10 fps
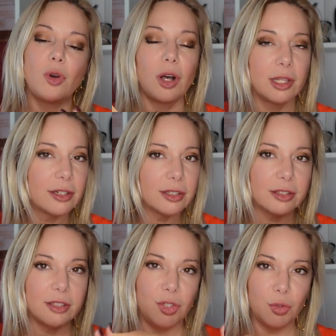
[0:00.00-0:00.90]
color,
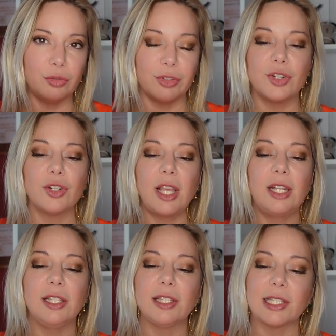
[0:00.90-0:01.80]
the nude version,
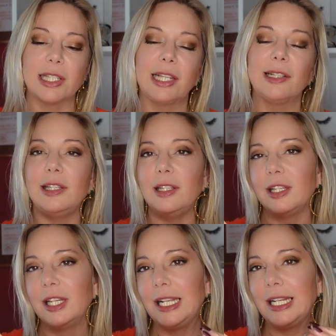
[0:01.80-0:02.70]
and it's
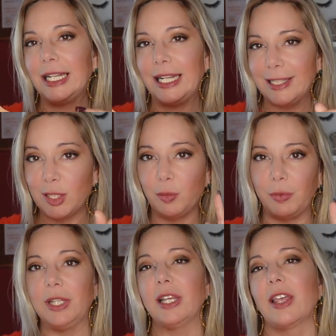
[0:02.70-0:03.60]
slightly less
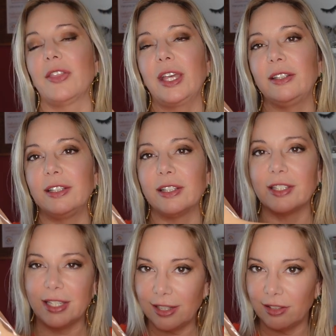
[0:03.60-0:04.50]
pink than the
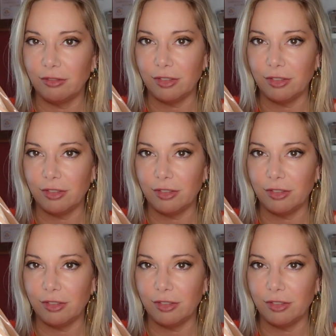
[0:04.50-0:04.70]
satin